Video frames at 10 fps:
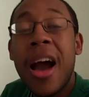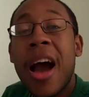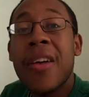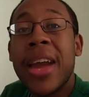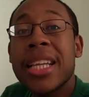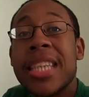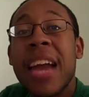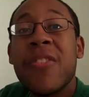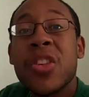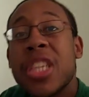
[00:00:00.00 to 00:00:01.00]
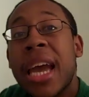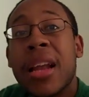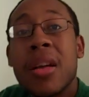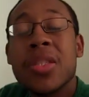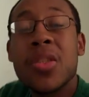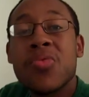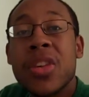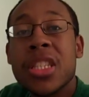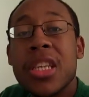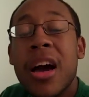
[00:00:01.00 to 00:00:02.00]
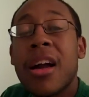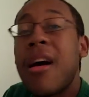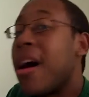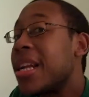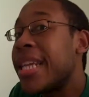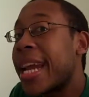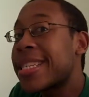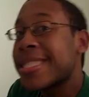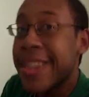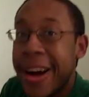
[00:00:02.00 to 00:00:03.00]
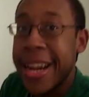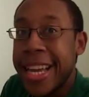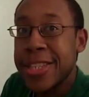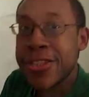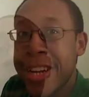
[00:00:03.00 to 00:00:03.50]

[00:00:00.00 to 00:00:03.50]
All right, time for shout-outs and real talk all next on Andrew